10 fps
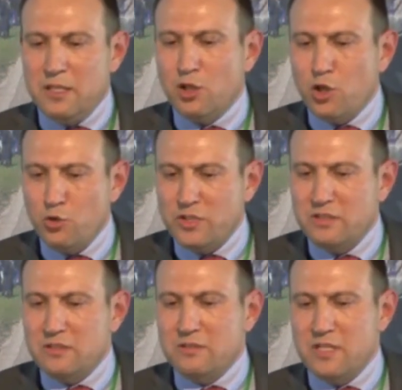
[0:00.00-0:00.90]

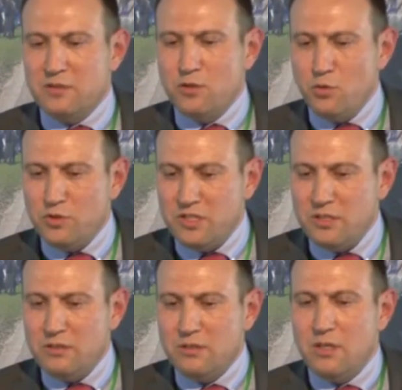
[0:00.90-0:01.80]
including the
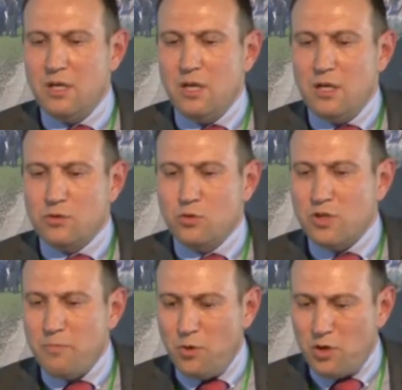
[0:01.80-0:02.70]
duty
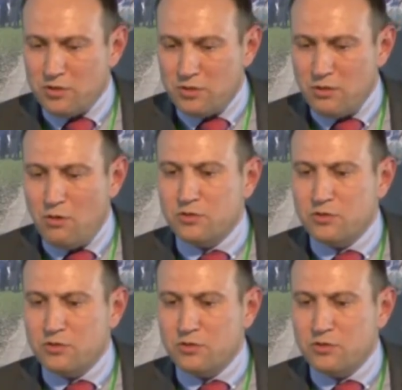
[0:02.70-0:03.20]
to report